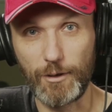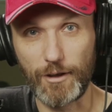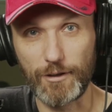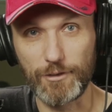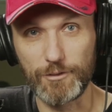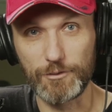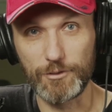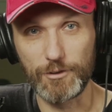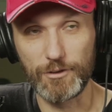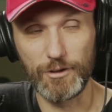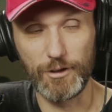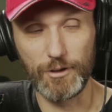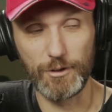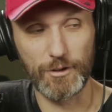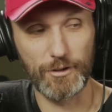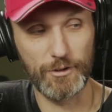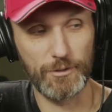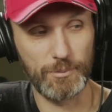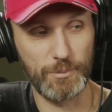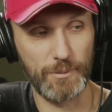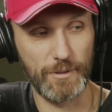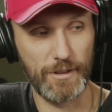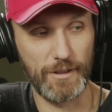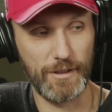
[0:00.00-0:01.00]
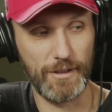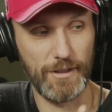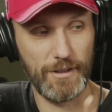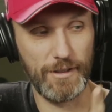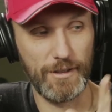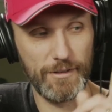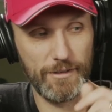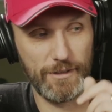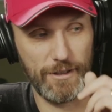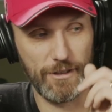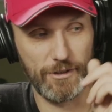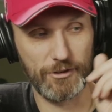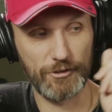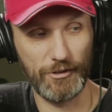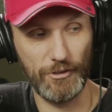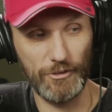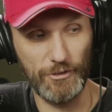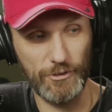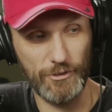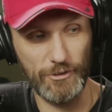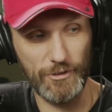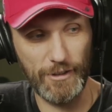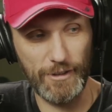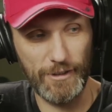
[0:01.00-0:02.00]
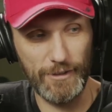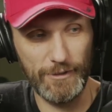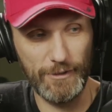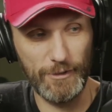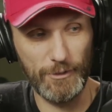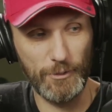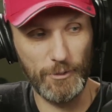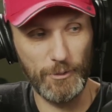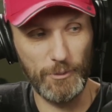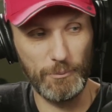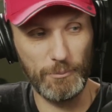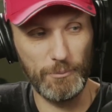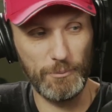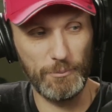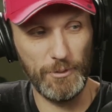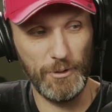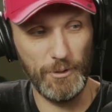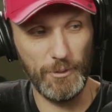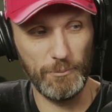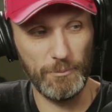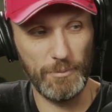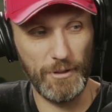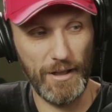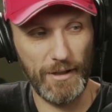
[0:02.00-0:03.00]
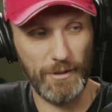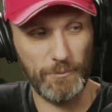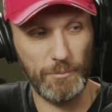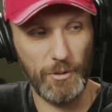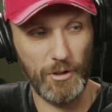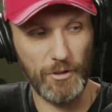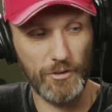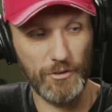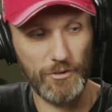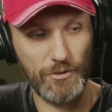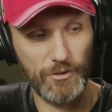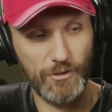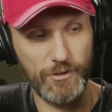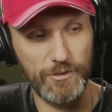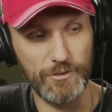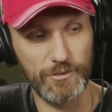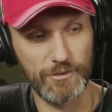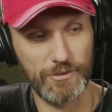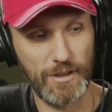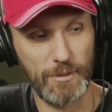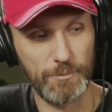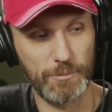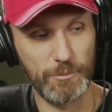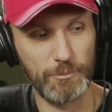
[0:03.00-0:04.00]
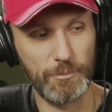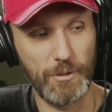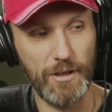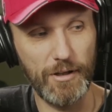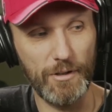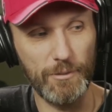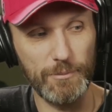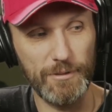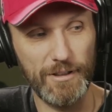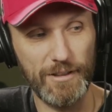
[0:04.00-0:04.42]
I don't know if you noticed, but uh, actually there's like a little, you know, black bars here on top and bottom.